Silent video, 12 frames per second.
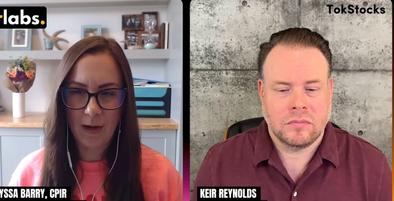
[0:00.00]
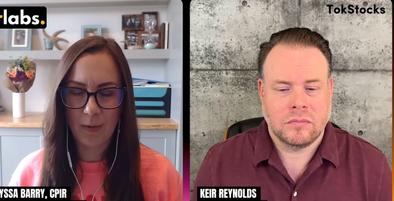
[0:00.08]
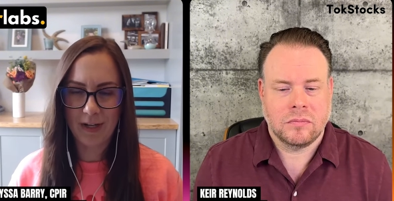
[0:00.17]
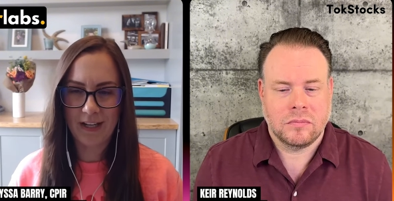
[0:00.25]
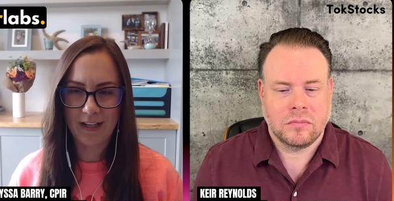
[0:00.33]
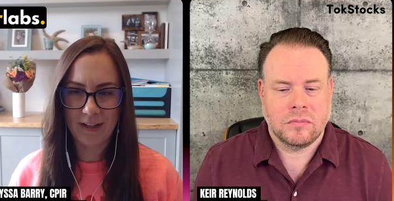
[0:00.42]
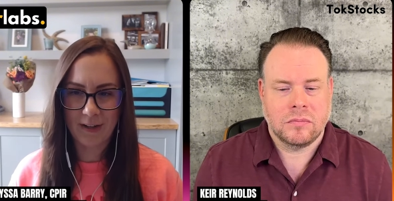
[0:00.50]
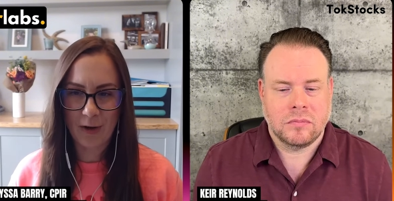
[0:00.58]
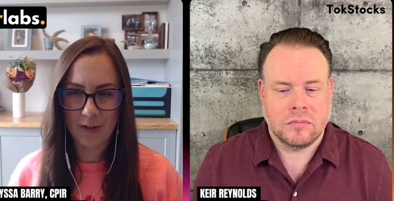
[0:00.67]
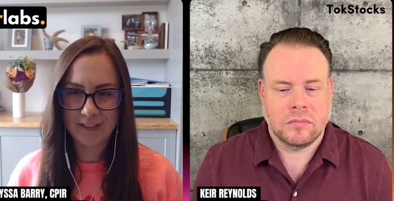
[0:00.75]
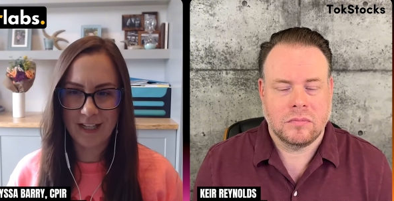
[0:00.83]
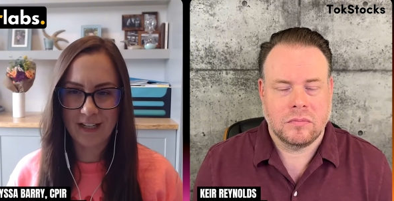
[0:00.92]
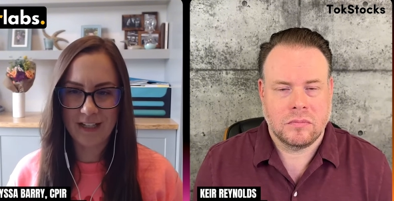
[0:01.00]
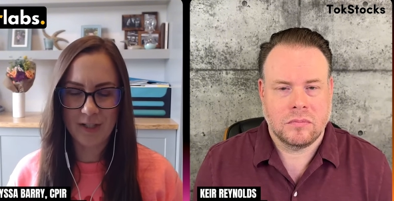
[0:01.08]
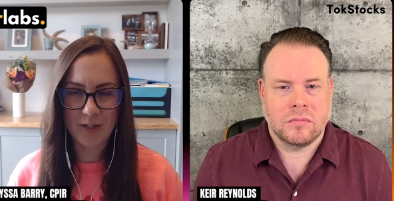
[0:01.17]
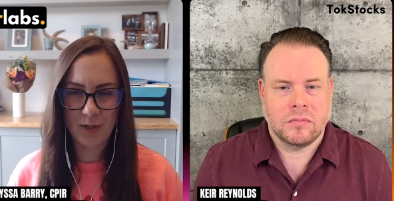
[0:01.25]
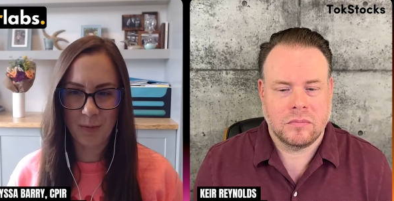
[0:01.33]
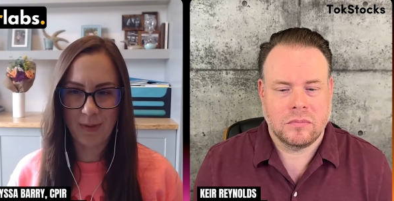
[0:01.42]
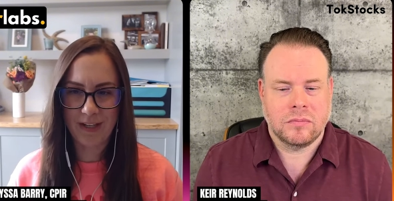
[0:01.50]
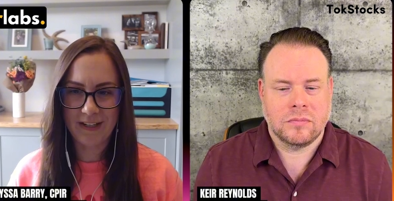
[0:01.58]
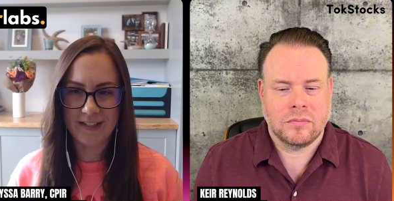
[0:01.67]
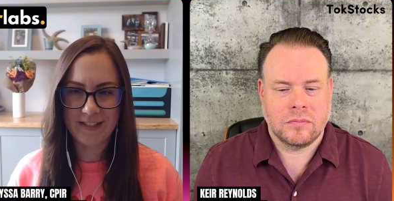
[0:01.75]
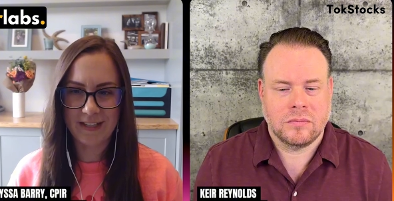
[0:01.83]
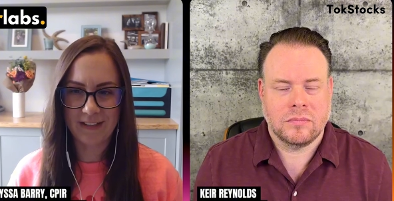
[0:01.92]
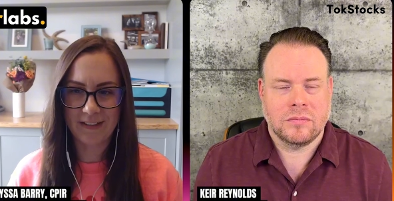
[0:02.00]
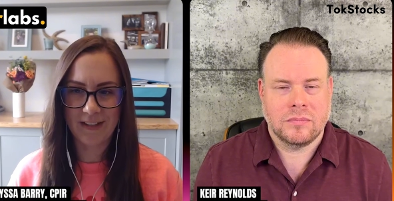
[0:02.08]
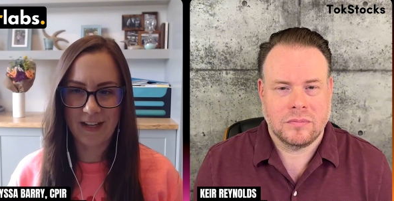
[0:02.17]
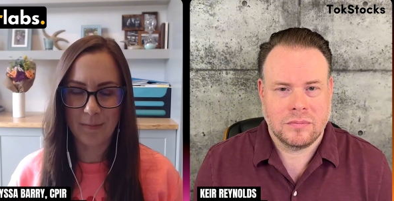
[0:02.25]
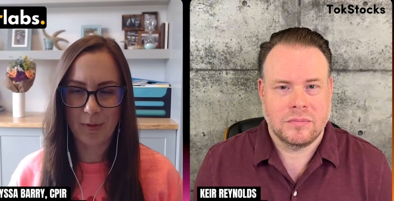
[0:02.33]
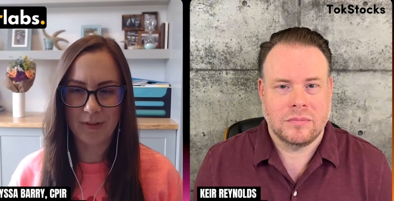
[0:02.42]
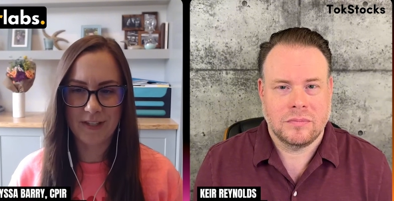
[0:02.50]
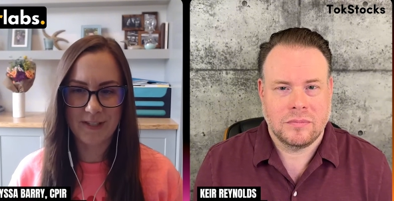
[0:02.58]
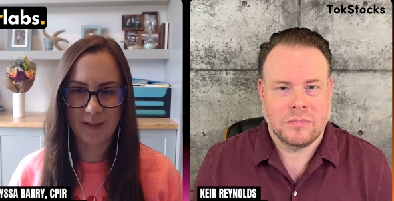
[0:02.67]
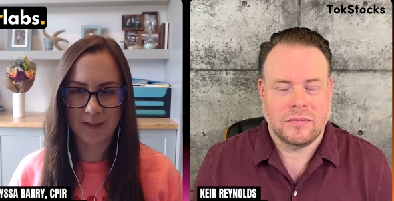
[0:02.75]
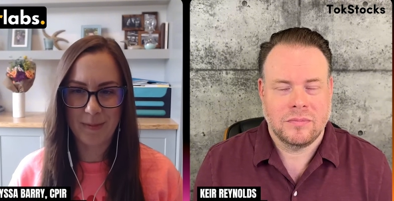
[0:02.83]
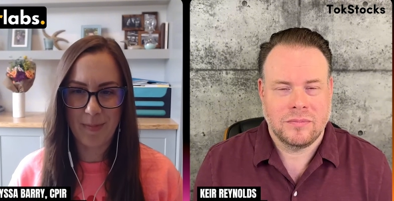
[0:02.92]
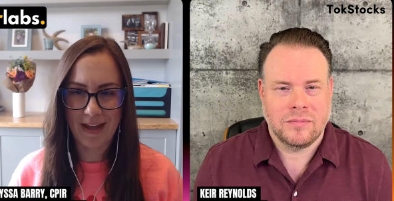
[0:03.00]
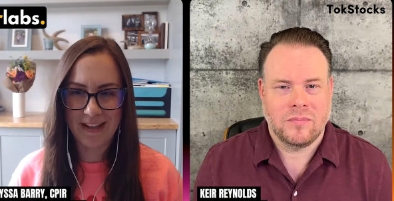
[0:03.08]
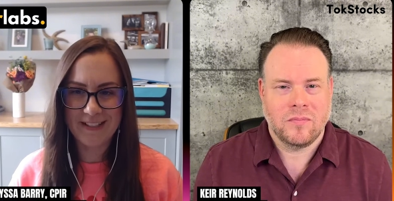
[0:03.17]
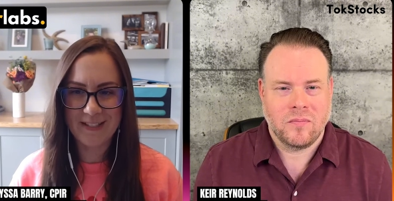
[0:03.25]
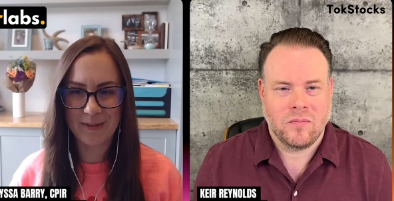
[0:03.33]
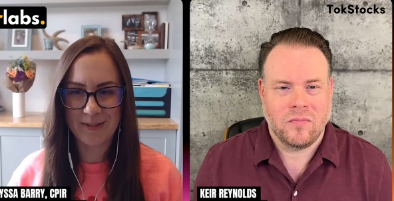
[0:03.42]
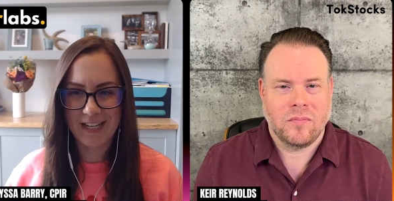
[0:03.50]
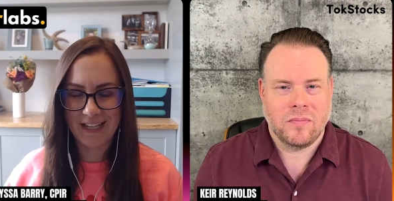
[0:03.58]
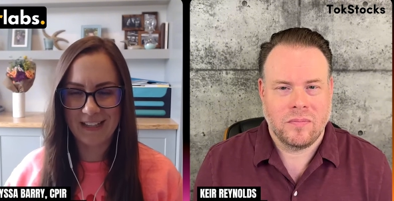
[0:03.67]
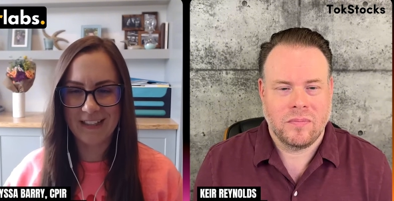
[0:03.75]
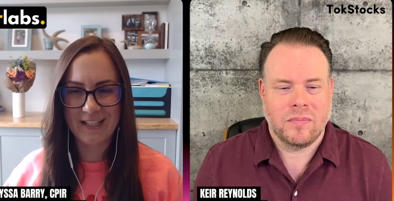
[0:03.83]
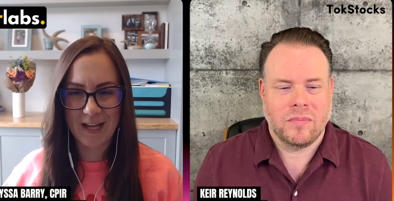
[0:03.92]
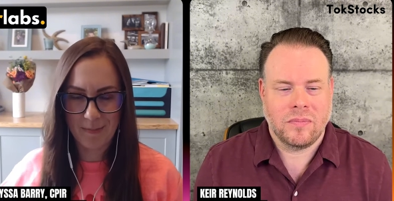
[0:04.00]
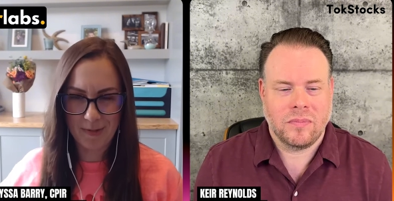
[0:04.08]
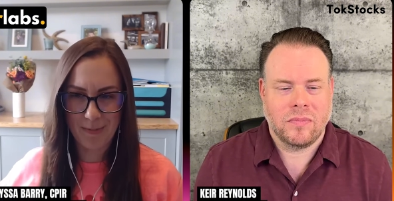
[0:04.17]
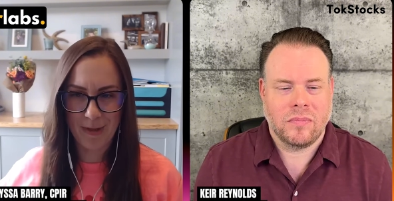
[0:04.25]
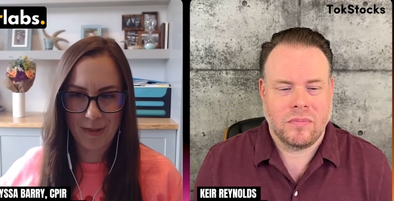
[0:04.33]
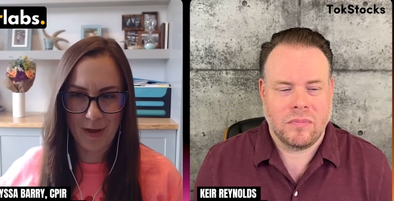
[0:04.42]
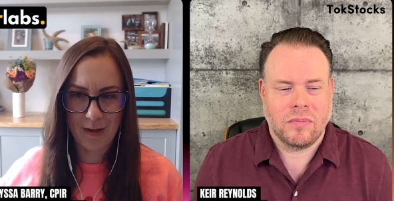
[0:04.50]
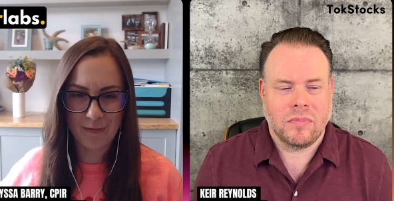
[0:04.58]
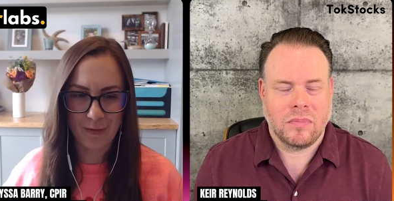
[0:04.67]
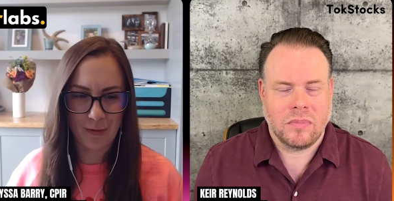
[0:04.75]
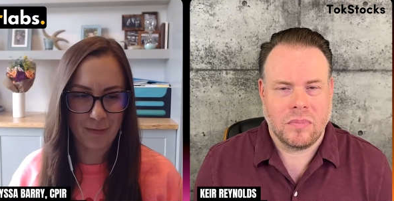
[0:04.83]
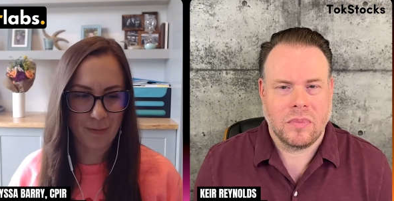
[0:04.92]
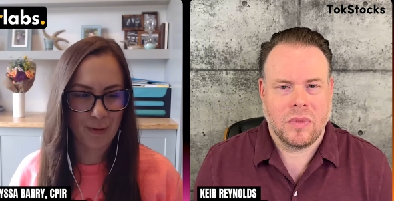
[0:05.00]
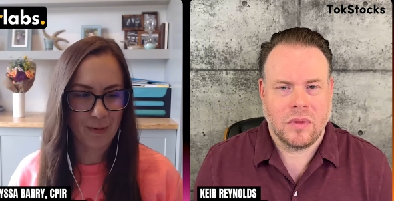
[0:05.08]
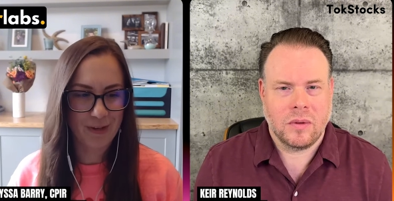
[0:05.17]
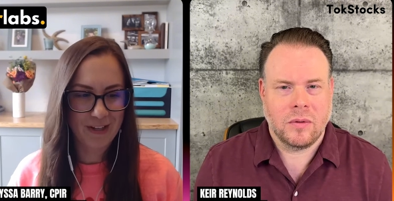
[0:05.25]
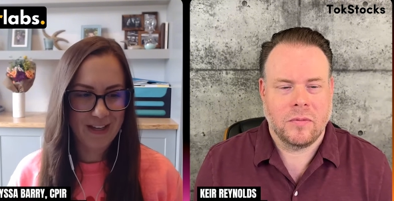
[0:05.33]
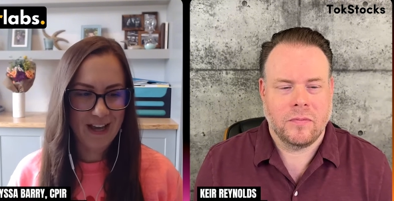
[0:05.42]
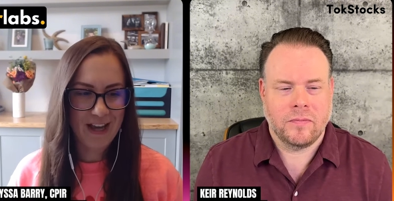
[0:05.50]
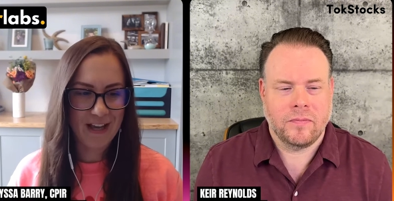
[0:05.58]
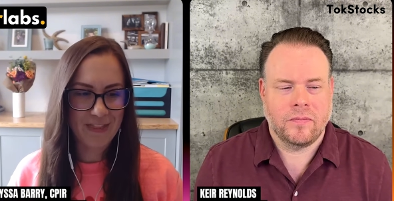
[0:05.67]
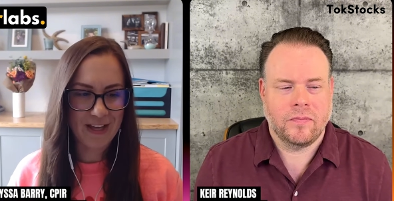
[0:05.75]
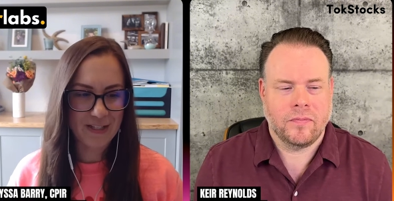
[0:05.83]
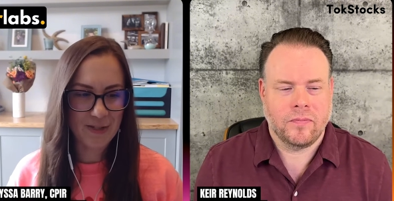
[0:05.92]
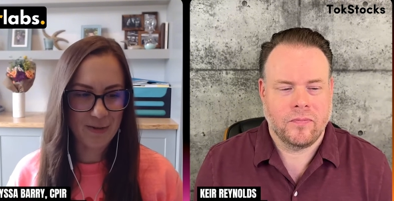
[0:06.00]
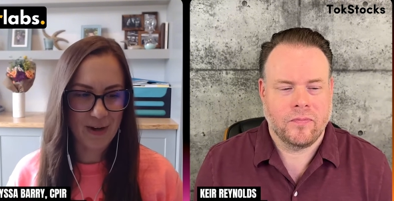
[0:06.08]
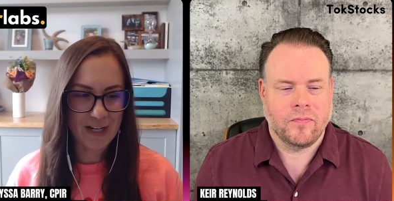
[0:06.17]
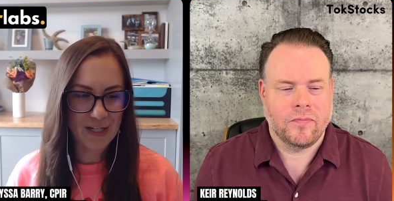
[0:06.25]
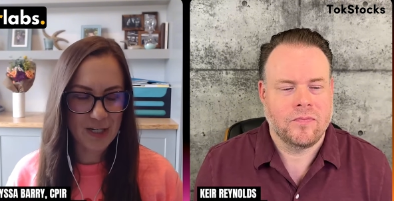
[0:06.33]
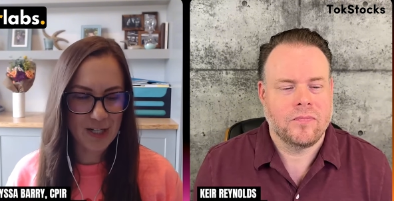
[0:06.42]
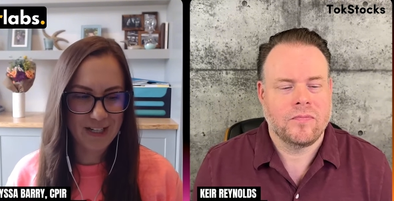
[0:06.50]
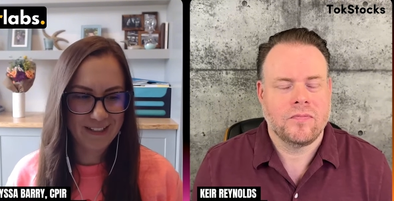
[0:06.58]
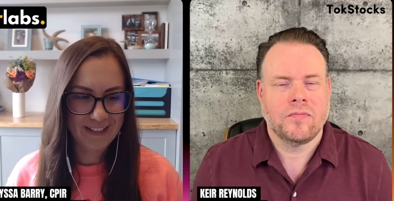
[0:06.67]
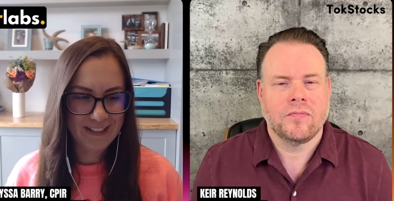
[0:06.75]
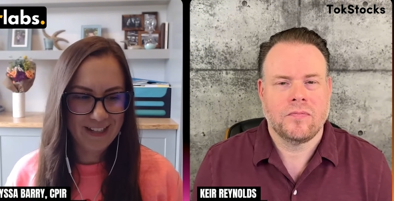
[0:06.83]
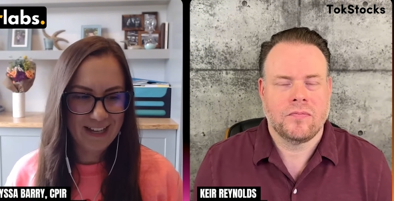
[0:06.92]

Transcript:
Speaker 1: I want to get it all done in two weeks and, and put this all to bed. So taking the time to be thoughtful through uh, that strategy.